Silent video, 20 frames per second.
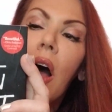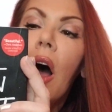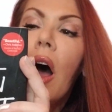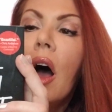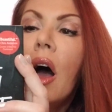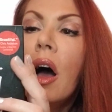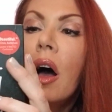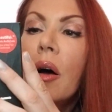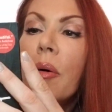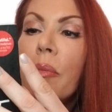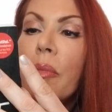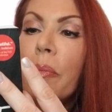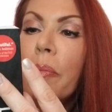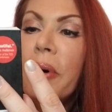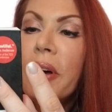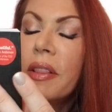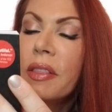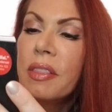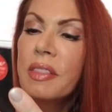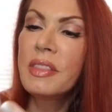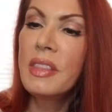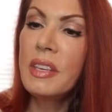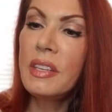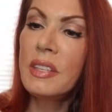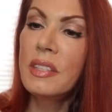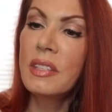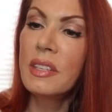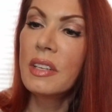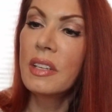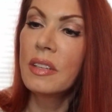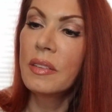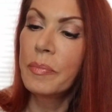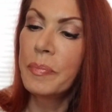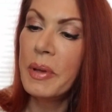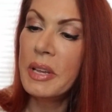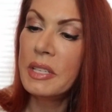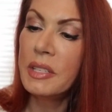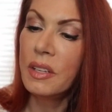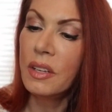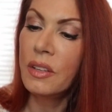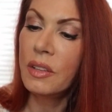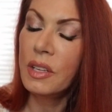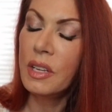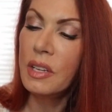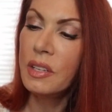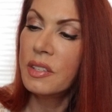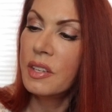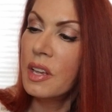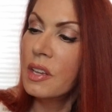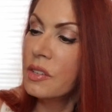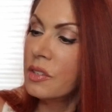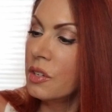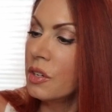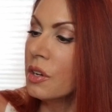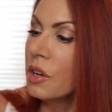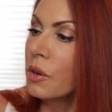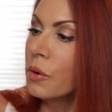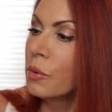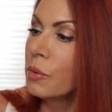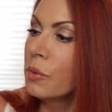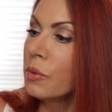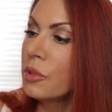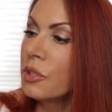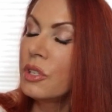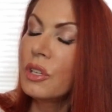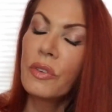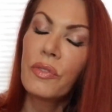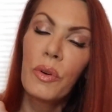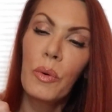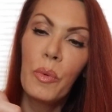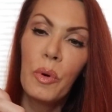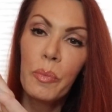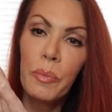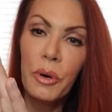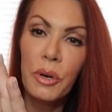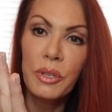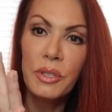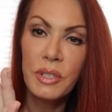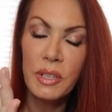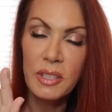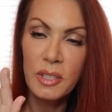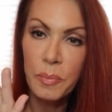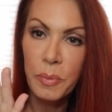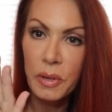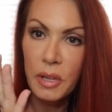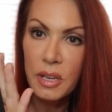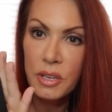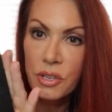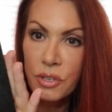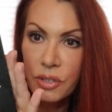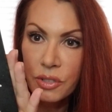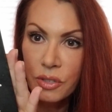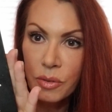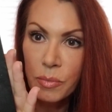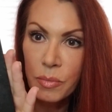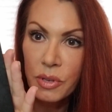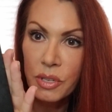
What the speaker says: But this basically says, steal from one person, it's plagiarism.